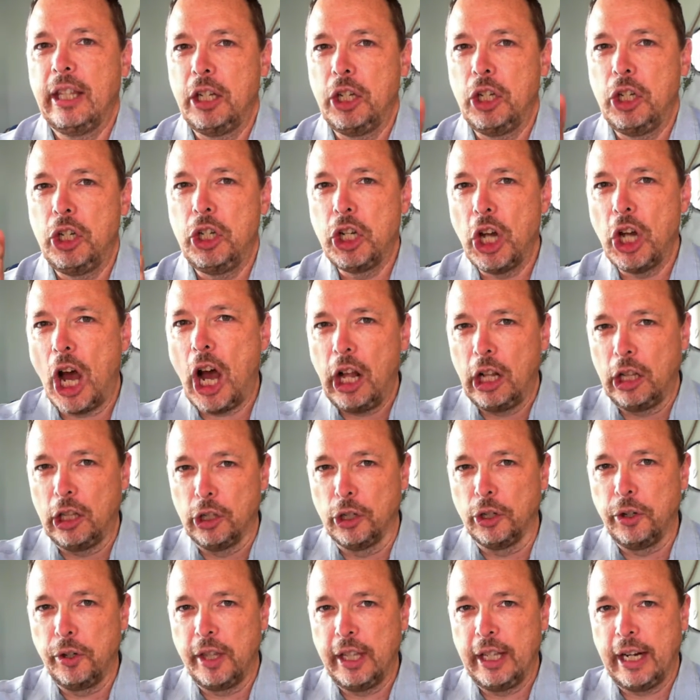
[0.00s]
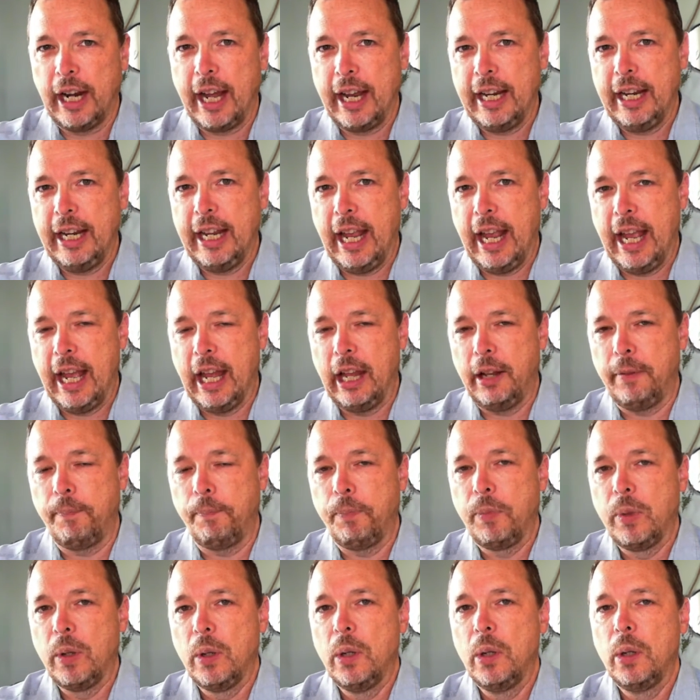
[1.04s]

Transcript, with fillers: the dollar that I get,